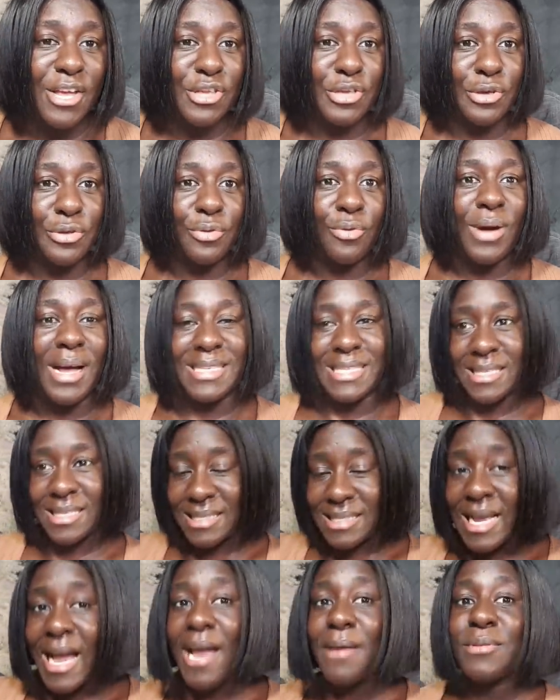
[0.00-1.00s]
you know, as at
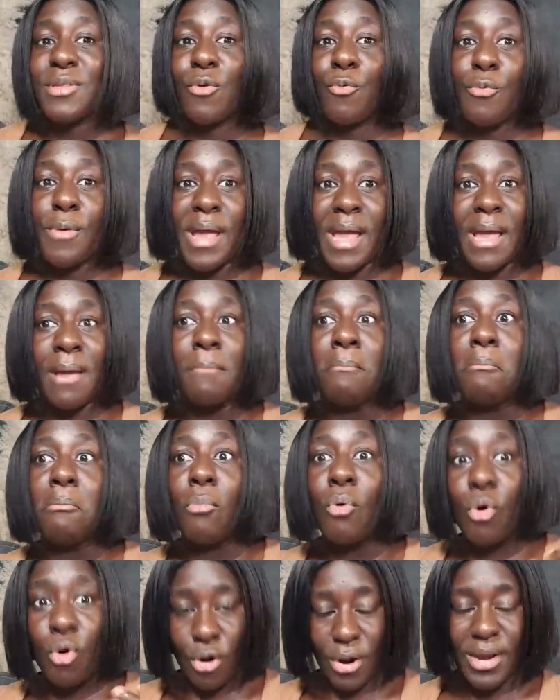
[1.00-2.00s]
the time they were
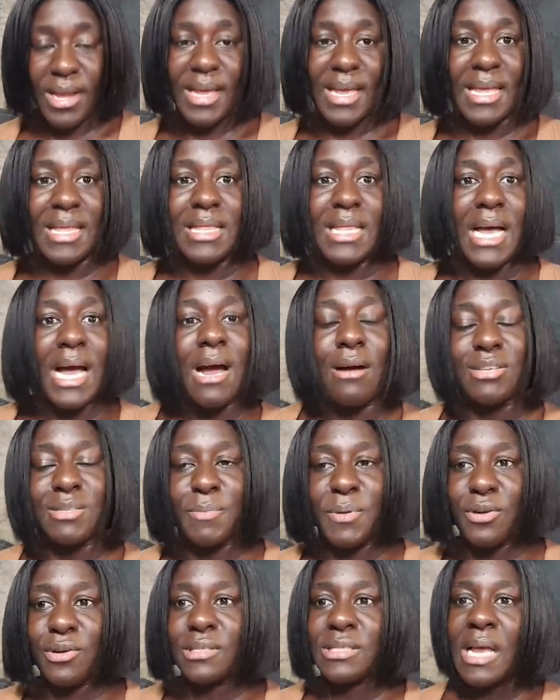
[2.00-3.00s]
more in the house,
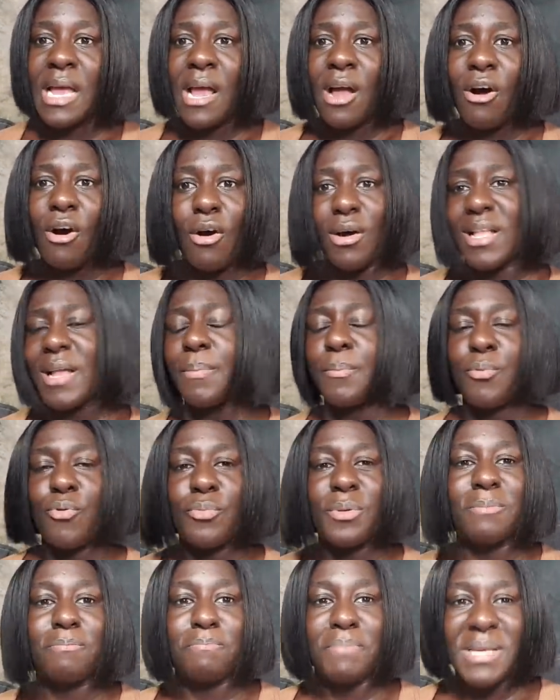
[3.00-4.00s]
because other
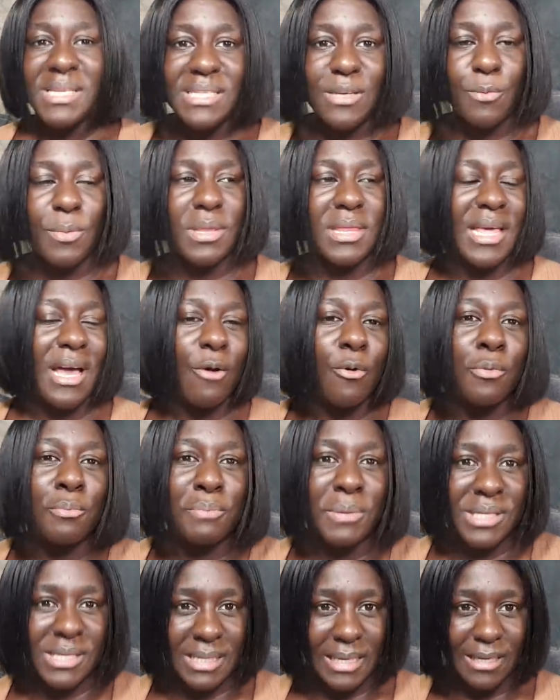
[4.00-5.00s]
people will be busy with their own
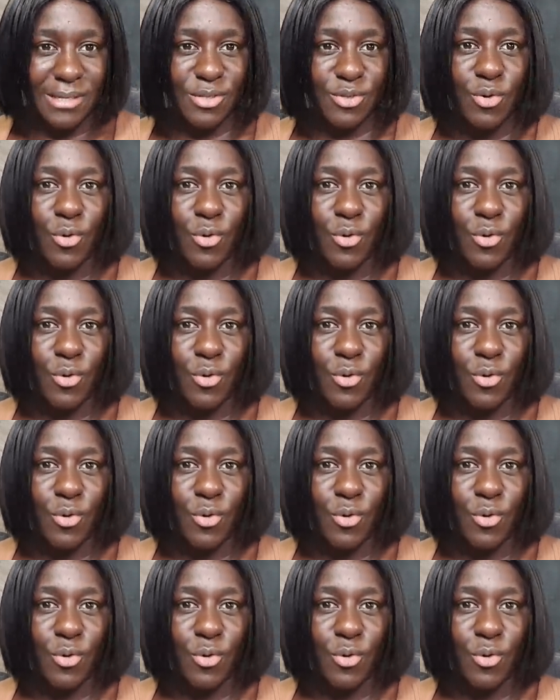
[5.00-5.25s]
business.